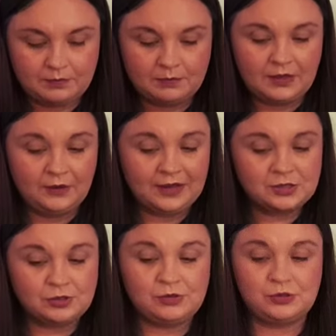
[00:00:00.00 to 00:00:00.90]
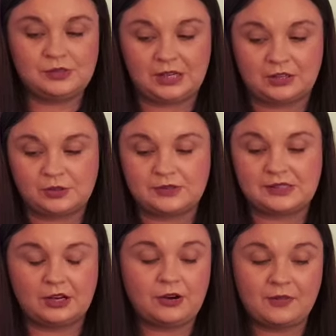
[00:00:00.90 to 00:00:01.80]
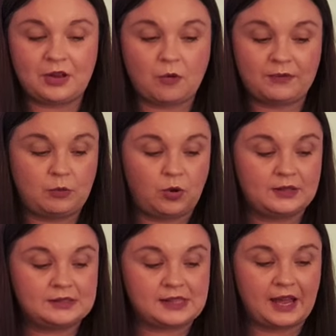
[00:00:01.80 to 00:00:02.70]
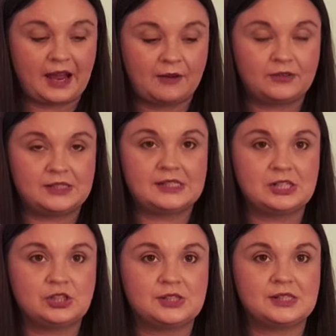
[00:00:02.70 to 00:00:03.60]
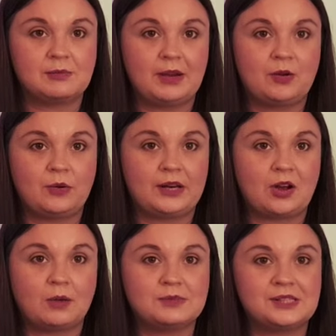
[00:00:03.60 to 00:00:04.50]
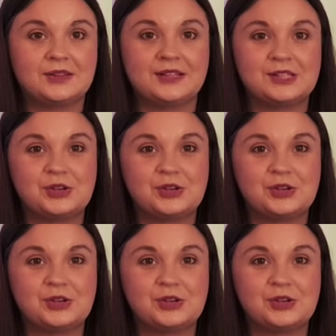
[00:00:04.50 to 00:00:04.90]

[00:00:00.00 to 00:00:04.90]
we got two twos here, so they're not the only ones that have a decision to make when it comes to this.